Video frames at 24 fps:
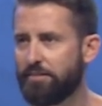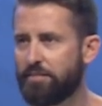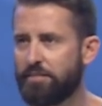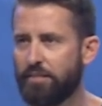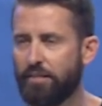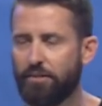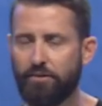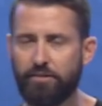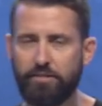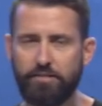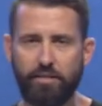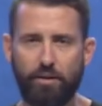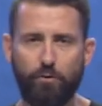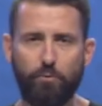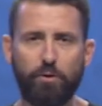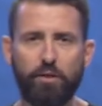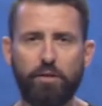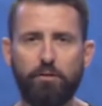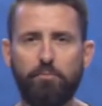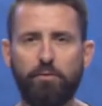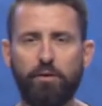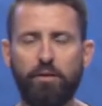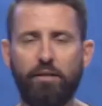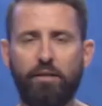series that we
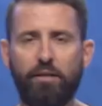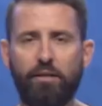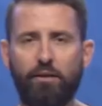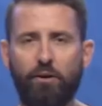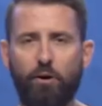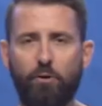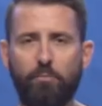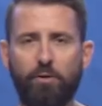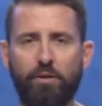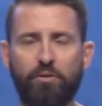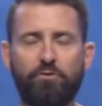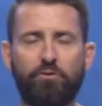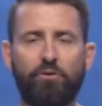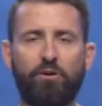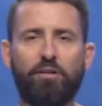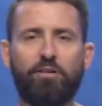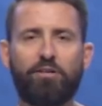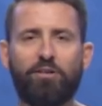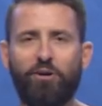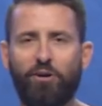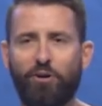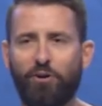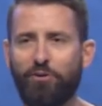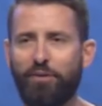have been in all month
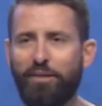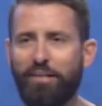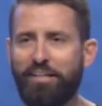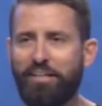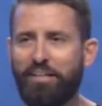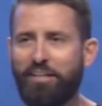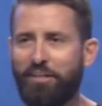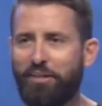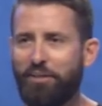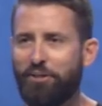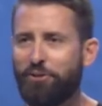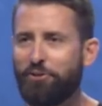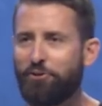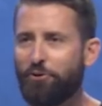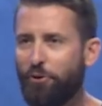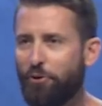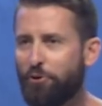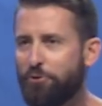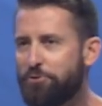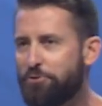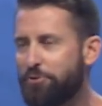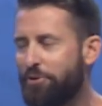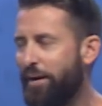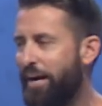long called
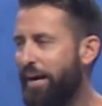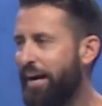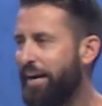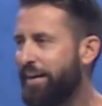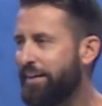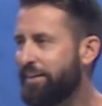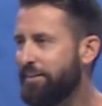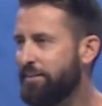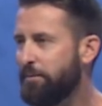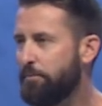Growth Track.